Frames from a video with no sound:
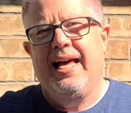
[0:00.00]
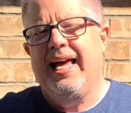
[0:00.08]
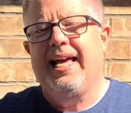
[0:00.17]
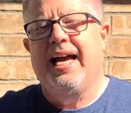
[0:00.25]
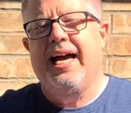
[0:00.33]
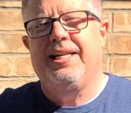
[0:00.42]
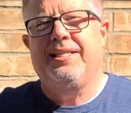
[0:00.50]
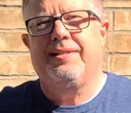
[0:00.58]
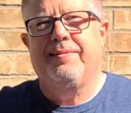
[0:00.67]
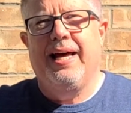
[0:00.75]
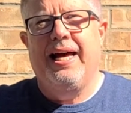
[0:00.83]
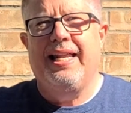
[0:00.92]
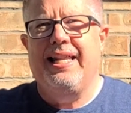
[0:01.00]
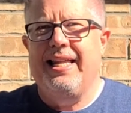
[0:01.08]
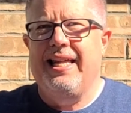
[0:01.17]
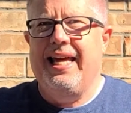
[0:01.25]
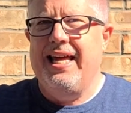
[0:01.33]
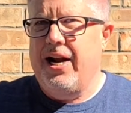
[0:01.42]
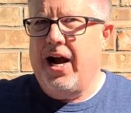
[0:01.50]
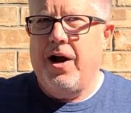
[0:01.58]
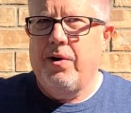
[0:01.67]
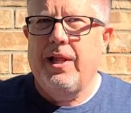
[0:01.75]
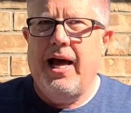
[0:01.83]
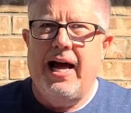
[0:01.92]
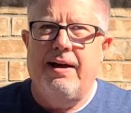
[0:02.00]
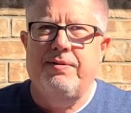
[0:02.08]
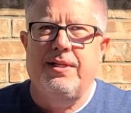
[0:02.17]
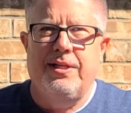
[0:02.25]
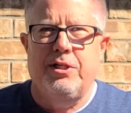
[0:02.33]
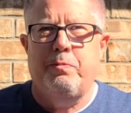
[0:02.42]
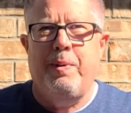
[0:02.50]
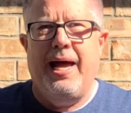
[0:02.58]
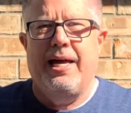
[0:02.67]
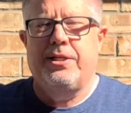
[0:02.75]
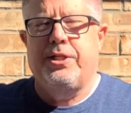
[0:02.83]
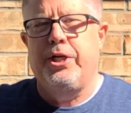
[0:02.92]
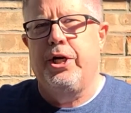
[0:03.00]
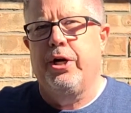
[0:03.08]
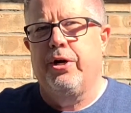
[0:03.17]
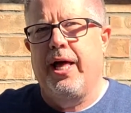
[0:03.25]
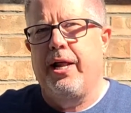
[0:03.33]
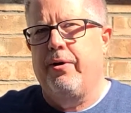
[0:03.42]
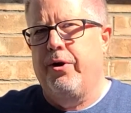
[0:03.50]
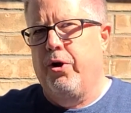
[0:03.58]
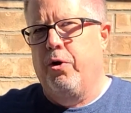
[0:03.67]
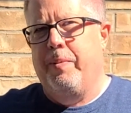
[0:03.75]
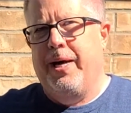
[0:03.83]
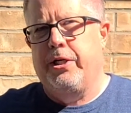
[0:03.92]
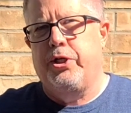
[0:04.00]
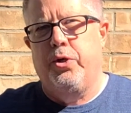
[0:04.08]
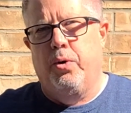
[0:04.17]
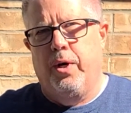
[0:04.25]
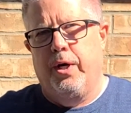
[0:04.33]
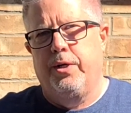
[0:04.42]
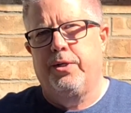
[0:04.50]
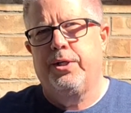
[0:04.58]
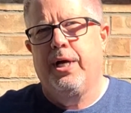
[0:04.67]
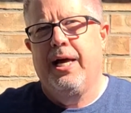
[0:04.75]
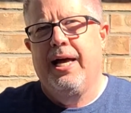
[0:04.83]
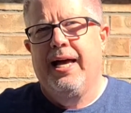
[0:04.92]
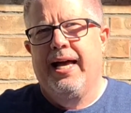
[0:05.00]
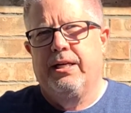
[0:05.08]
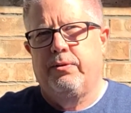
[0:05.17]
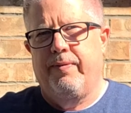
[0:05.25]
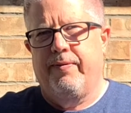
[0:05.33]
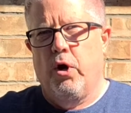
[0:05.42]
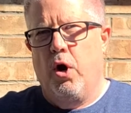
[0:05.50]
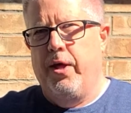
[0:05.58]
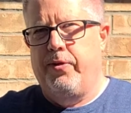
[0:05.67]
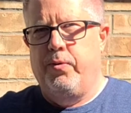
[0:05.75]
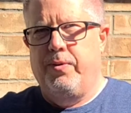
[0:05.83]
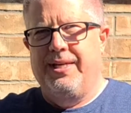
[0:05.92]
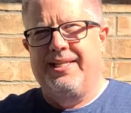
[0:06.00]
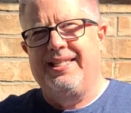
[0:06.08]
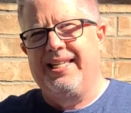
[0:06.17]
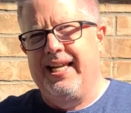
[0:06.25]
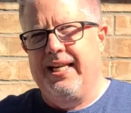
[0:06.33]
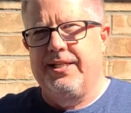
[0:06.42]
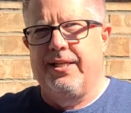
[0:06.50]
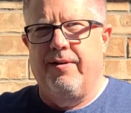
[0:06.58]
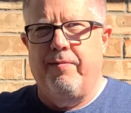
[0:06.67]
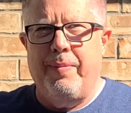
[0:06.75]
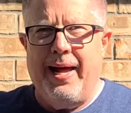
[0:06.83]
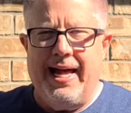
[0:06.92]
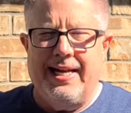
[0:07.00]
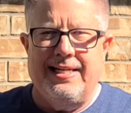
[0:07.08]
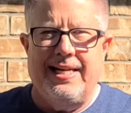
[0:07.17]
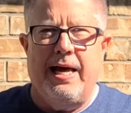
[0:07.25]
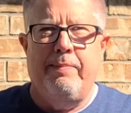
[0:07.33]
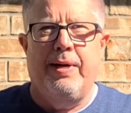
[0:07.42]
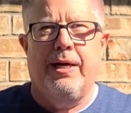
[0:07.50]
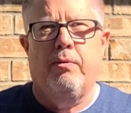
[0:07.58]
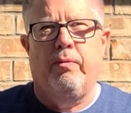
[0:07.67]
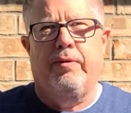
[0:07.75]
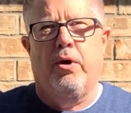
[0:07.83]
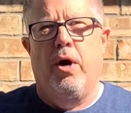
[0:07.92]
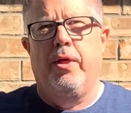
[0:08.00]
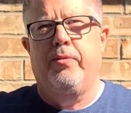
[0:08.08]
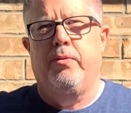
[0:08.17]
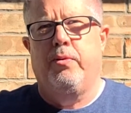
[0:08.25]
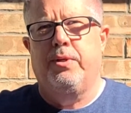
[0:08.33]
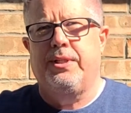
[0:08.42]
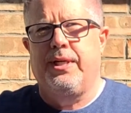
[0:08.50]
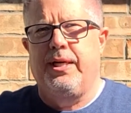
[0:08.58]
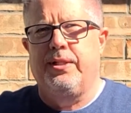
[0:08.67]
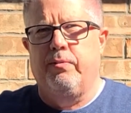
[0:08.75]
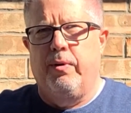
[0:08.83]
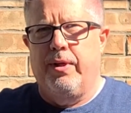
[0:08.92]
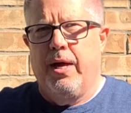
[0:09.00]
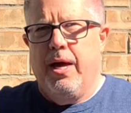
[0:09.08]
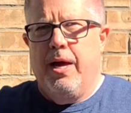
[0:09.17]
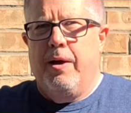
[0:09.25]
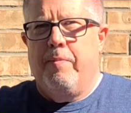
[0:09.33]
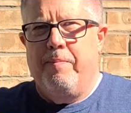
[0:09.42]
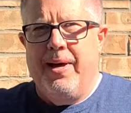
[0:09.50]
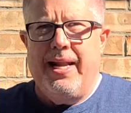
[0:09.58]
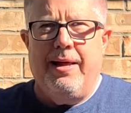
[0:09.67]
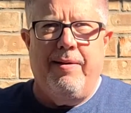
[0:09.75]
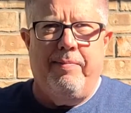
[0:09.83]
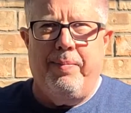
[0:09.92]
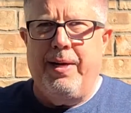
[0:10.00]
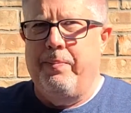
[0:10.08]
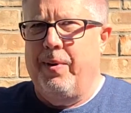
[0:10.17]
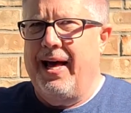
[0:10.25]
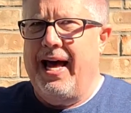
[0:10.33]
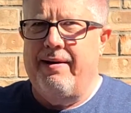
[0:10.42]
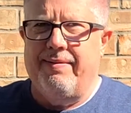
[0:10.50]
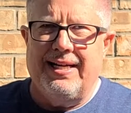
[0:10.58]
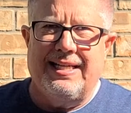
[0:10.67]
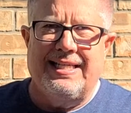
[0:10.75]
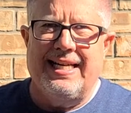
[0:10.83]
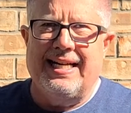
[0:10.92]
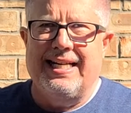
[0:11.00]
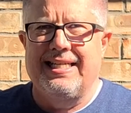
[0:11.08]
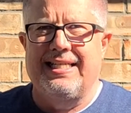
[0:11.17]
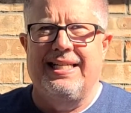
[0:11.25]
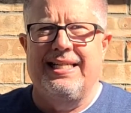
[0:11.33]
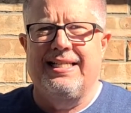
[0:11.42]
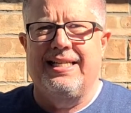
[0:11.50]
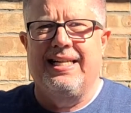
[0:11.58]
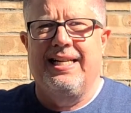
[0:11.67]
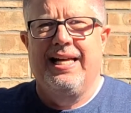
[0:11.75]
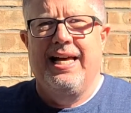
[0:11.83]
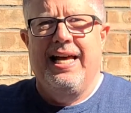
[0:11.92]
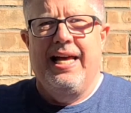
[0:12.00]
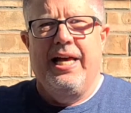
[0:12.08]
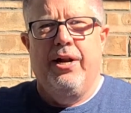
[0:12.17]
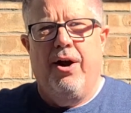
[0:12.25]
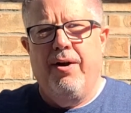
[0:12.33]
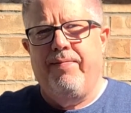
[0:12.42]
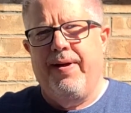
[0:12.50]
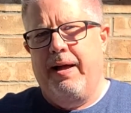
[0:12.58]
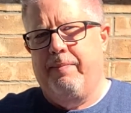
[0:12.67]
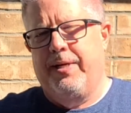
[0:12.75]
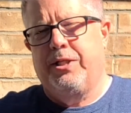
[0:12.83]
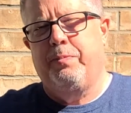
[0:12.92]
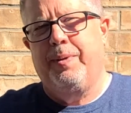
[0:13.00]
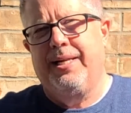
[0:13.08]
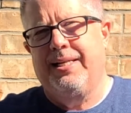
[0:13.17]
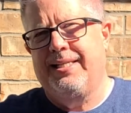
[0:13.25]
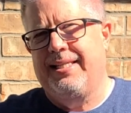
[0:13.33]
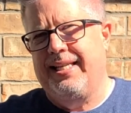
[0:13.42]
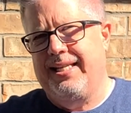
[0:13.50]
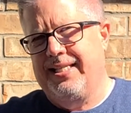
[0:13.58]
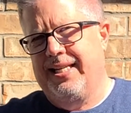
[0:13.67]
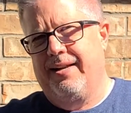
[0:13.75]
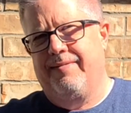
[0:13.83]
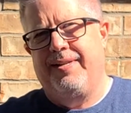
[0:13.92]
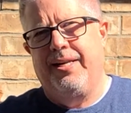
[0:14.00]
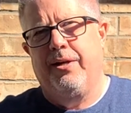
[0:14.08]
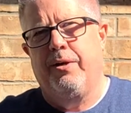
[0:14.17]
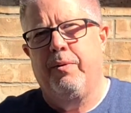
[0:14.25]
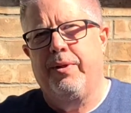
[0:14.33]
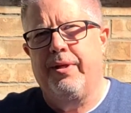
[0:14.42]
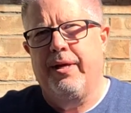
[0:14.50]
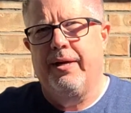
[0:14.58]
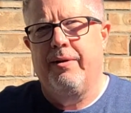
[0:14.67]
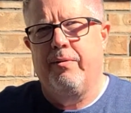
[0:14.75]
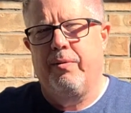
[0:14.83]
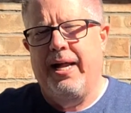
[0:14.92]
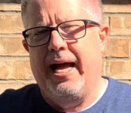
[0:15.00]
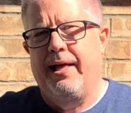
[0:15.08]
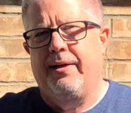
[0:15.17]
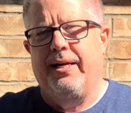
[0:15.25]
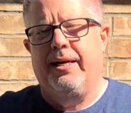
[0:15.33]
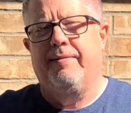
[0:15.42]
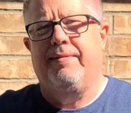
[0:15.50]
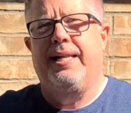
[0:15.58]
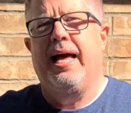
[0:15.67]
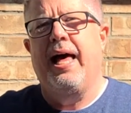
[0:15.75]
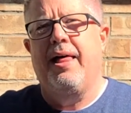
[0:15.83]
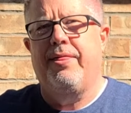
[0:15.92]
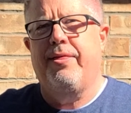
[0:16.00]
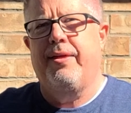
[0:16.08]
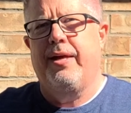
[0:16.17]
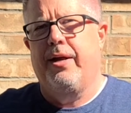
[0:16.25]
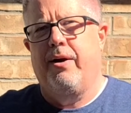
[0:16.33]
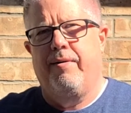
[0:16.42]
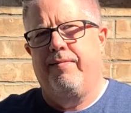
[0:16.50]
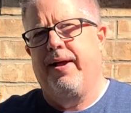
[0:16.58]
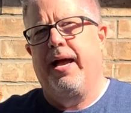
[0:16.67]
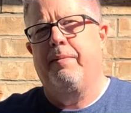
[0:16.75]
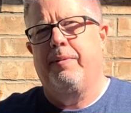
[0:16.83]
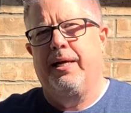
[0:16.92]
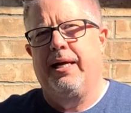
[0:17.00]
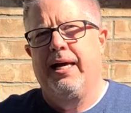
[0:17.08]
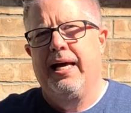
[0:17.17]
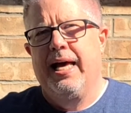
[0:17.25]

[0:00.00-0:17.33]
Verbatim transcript: Hey guys, I'm in our lives in this past year, and I don't know about yours, as we've gone through the season of pandemic, we've gone through the season with many people having sicknesses, and in our family, it's been a season of dealing with the reality of death in our family.